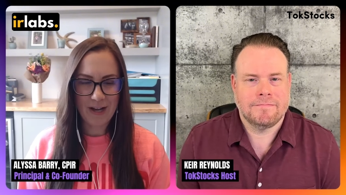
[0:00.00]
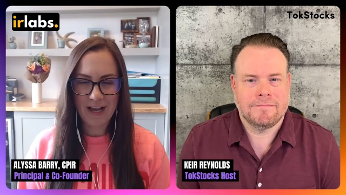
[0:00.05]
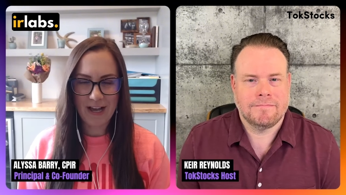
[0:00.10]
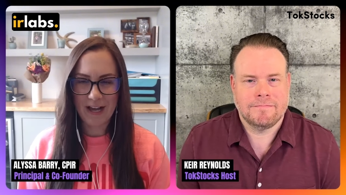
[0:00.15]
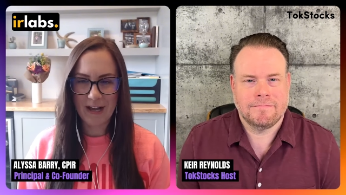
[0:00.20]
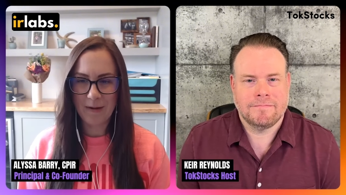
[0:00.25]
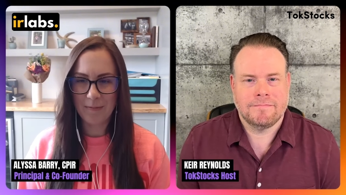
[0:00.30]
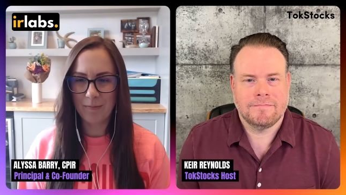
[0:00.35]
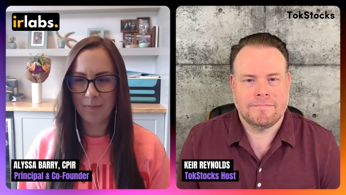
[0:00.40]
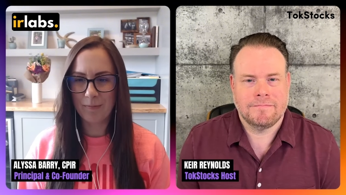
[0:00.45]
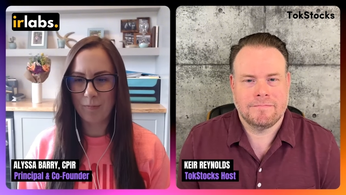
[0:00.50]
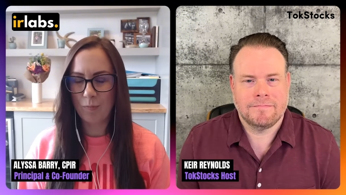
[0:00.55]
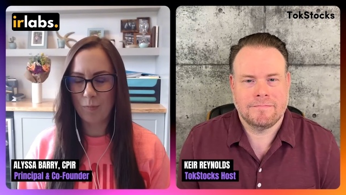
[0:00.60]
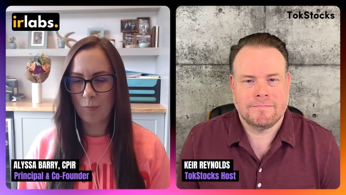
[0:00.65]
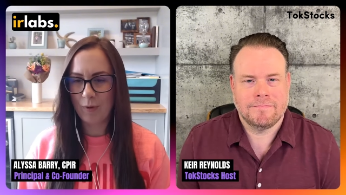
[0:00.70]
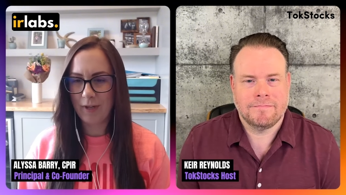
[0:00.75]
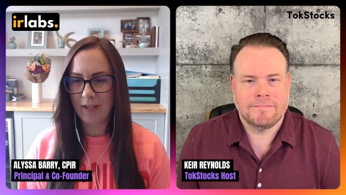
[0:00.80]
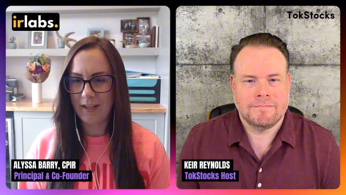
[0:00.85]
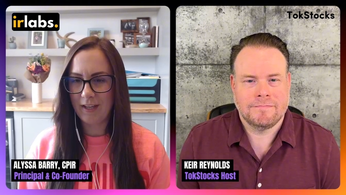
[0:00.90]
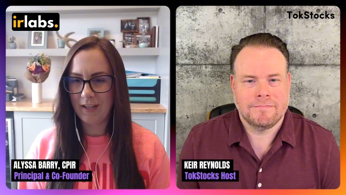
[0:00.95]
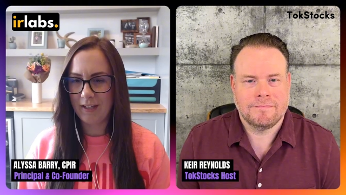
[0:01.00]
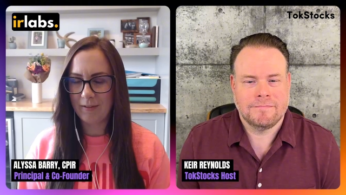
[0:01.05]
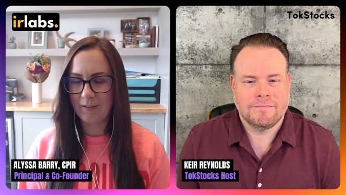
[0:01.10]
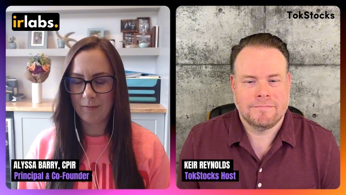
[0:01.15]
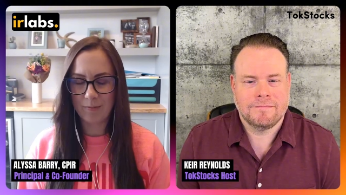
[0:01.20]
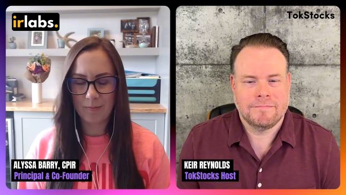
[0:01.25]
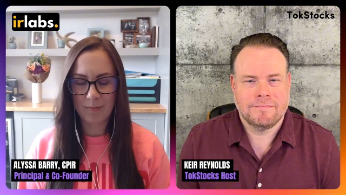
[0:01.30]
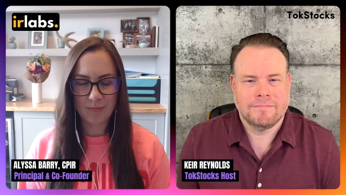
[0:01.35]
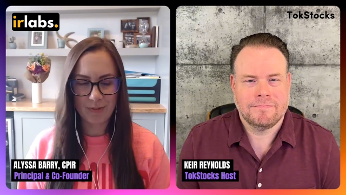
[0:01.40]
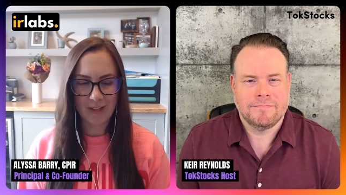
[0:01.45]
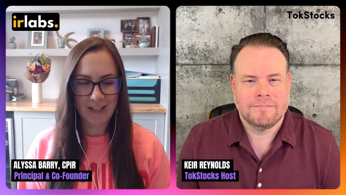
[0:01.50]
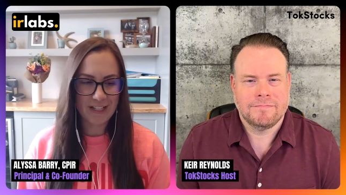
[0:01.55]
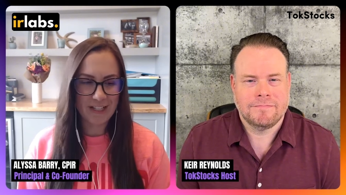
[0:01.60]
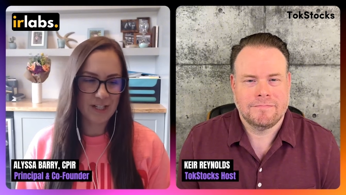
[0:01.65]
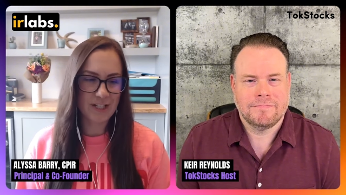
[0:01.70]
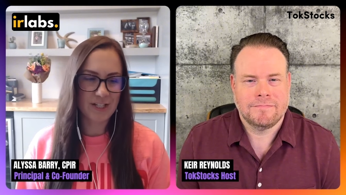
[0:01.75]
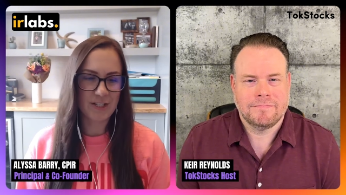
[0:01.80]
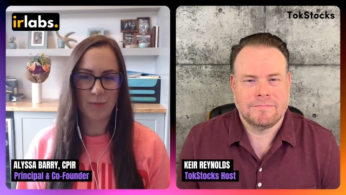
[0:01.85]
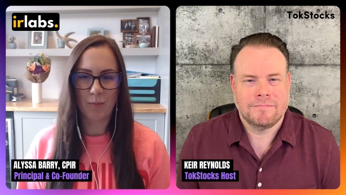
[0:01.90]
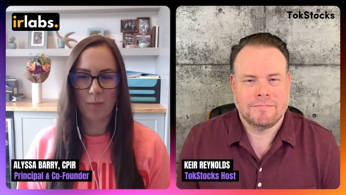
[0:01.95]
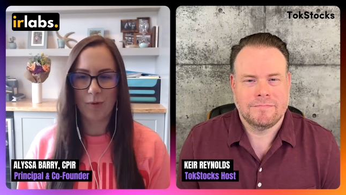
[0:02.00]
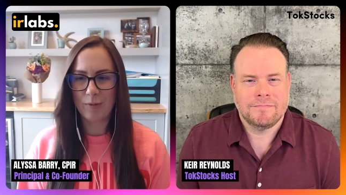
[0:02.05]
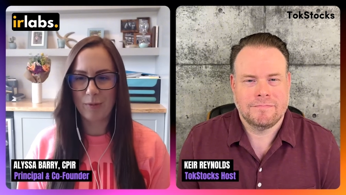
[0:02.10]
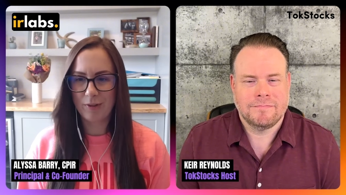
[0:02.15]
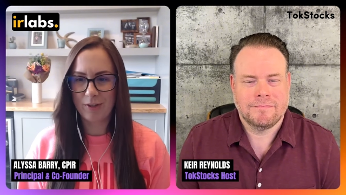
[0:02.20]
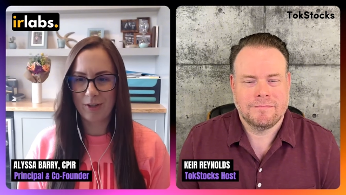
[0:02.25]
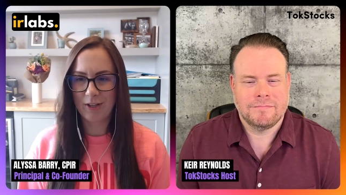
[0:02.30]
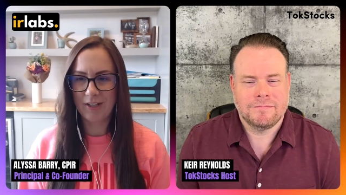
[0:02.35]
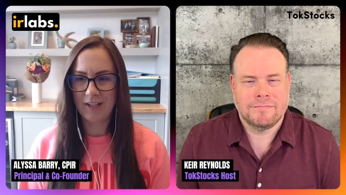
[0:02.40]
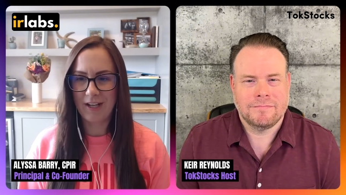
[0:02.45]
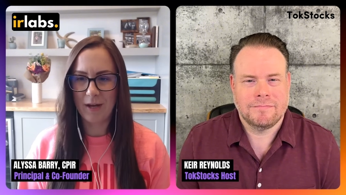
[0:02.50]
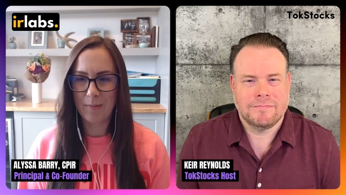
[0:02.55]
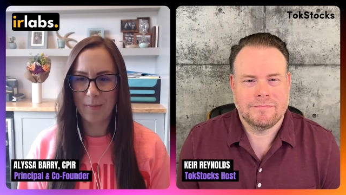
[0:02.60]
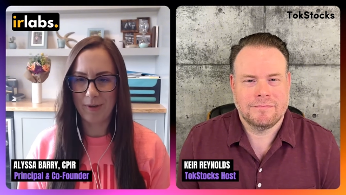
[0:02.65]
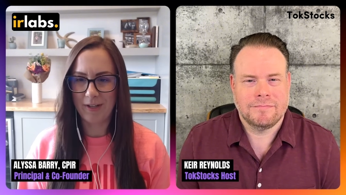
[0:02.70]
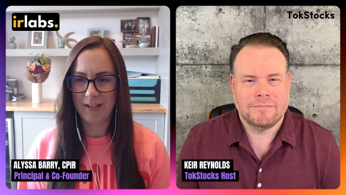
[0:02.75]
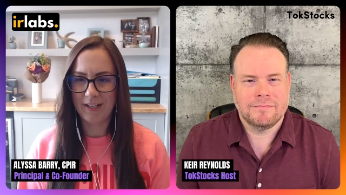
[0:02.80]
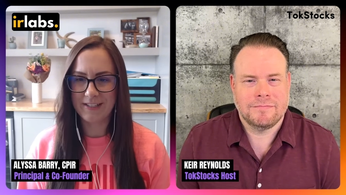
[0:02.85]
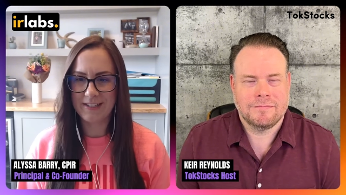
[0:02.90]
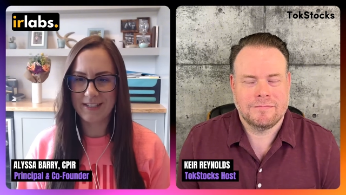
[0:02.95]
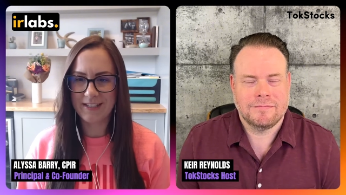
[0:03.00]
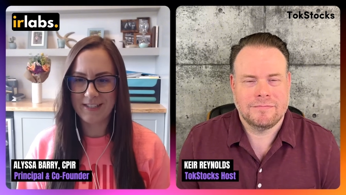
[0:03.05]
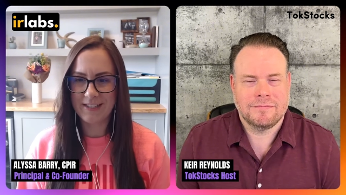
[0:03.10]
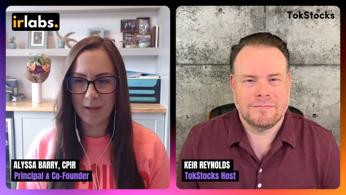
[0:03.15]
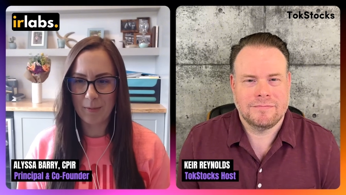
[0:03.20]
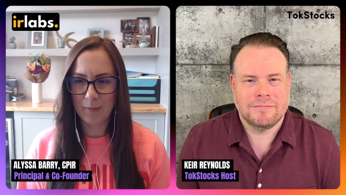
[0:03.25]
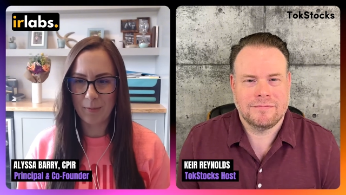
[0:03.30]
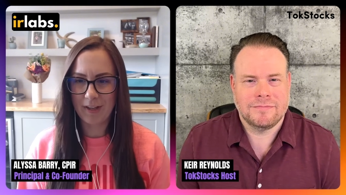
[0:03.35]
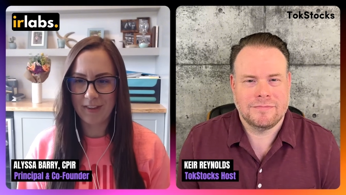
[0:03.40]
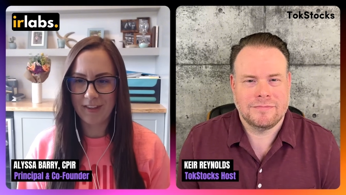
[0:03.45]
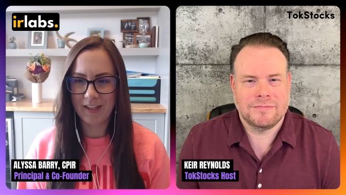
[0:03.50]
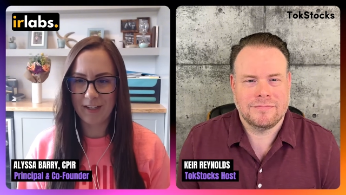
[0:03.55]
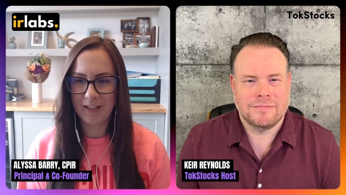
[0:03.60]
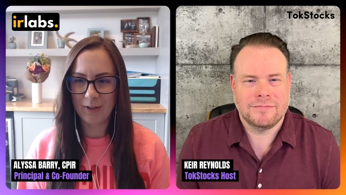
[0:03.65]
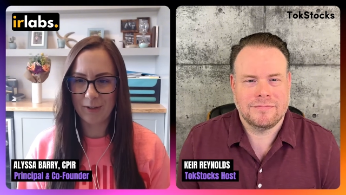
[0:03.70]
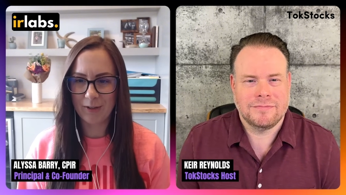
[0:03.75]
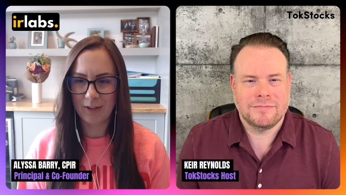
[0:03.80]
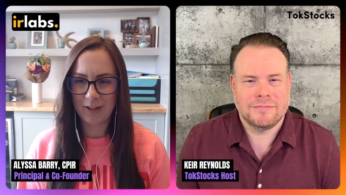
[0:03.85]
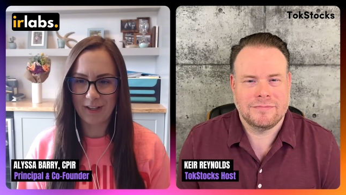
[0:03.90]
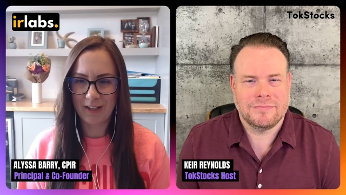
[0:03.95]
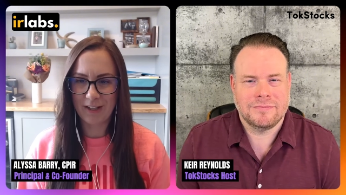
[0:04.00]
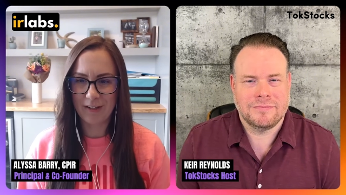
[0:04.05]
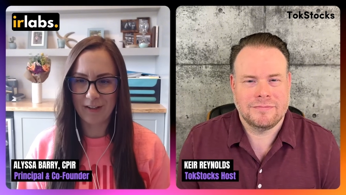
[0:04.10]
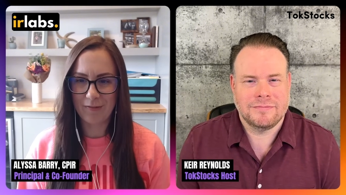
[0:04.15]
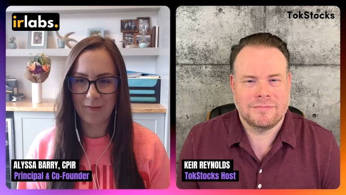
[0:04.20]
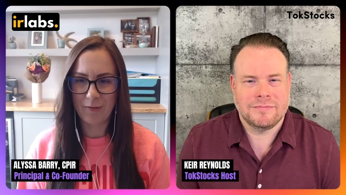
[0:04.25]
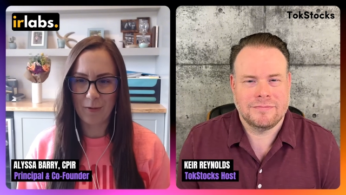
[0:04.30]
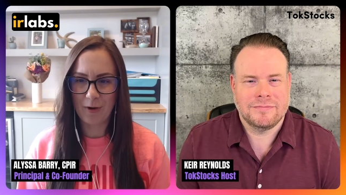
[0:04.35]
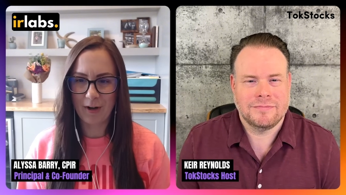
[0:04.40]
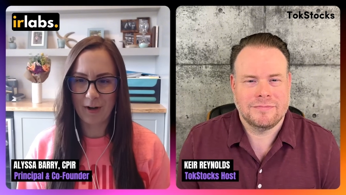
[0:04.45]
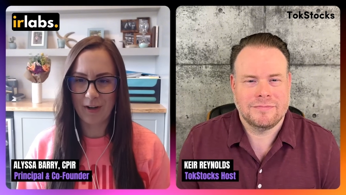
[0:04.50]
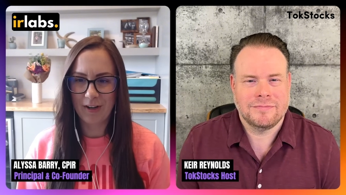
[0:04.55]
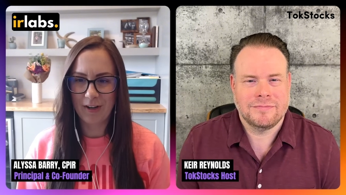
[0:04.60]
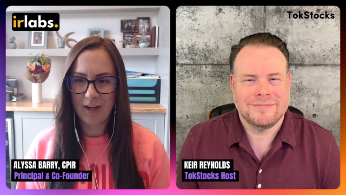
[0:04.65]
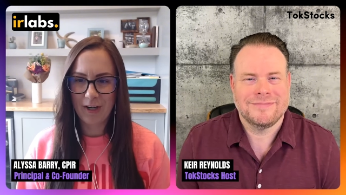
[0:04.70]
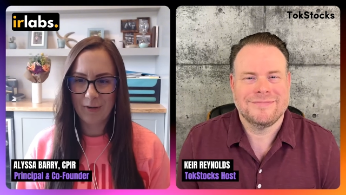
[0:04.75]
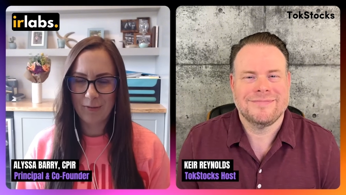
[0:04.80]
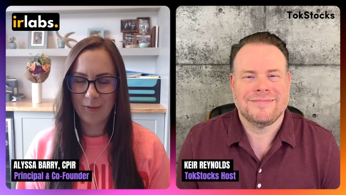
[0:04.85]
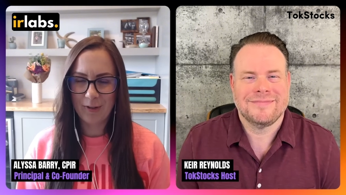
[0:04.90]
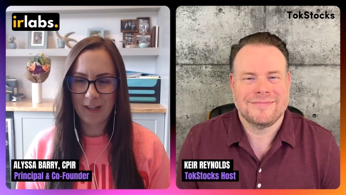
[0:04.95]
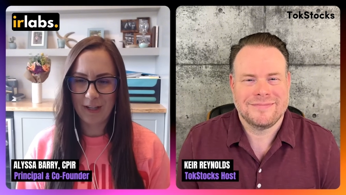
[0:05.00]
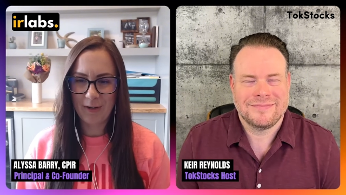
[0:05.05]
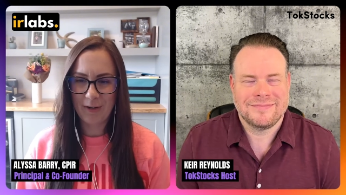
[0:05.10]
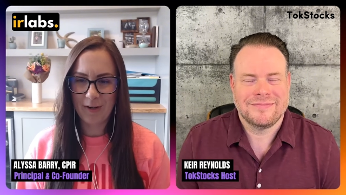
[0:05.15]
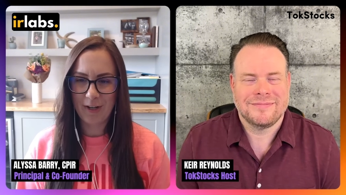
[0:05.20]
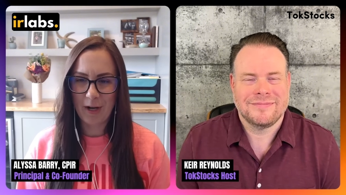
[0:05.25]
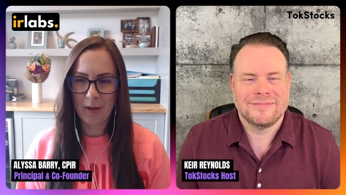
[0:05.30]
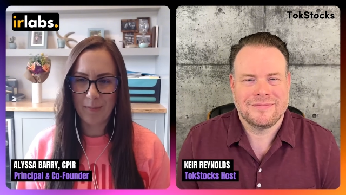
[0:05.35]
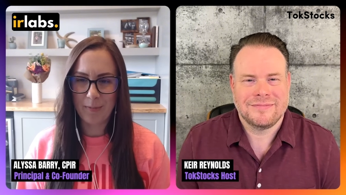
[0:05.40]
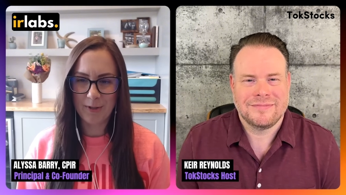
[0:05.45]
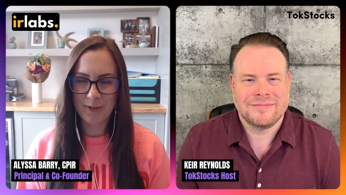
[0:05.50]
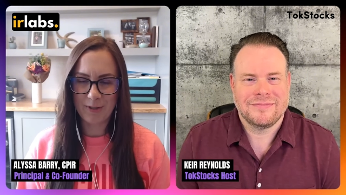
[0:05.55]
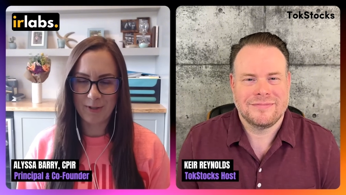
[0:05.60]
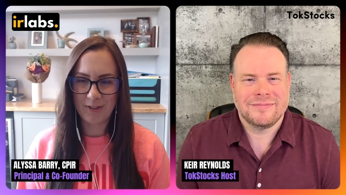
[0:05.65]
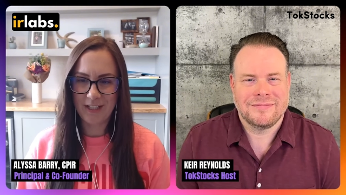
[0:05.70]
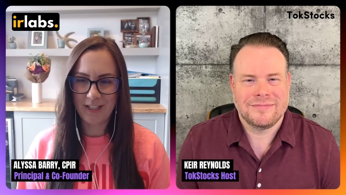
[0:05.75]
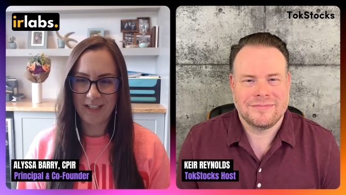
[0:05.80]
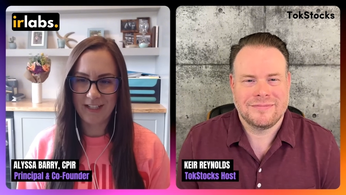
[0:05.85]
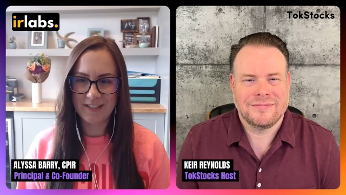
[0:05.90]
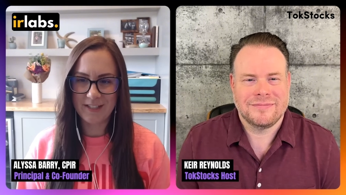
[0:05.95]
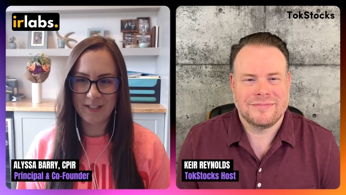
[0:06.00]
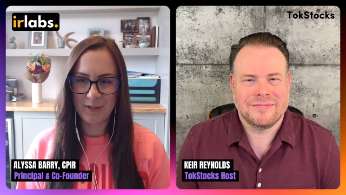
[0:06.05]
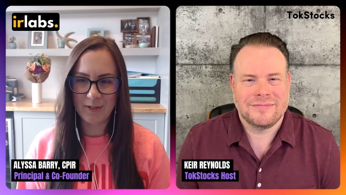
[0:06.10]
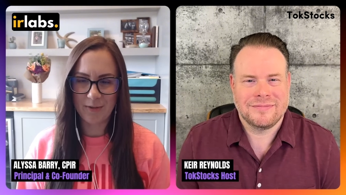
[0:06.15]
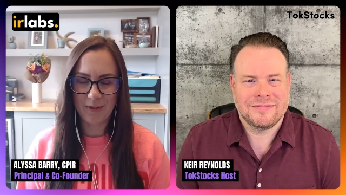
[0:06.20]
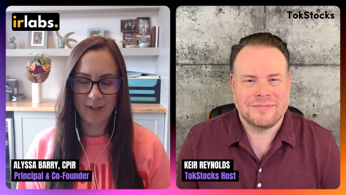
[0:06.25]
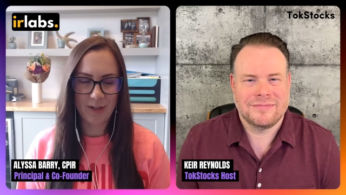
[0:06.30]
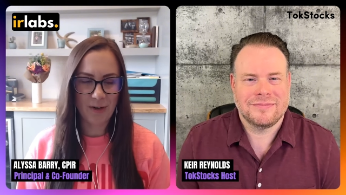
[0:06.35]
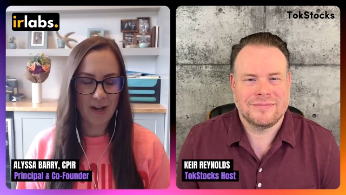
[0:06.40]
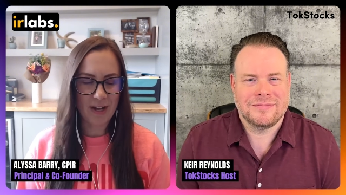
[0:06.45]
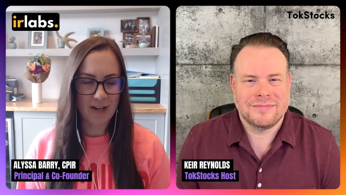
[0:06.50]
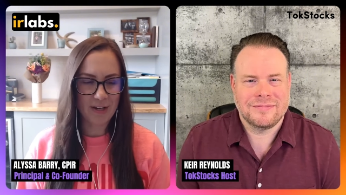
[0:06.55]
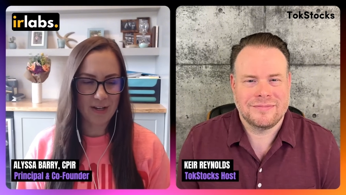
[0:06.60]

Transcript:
Speaker 1: Um, we like to just work with good companies the same way that you're looking for really great opportunities and doing your